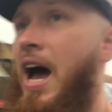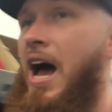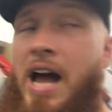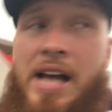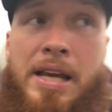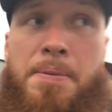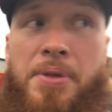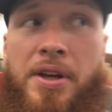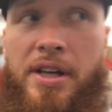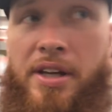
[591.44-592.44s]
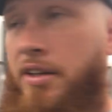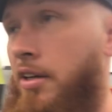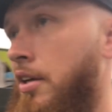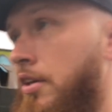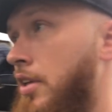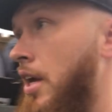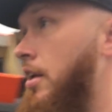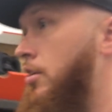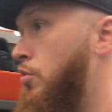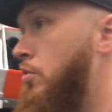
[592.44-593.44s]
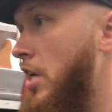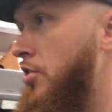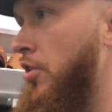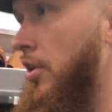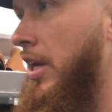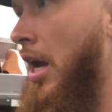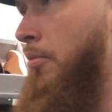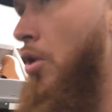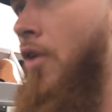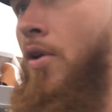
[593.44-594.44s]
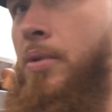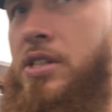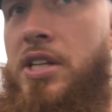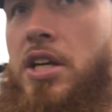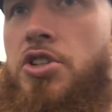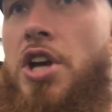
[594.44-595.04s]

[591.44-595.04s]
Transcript: I, I keep thinking that as soon as I turn the camera off, I'm going to see a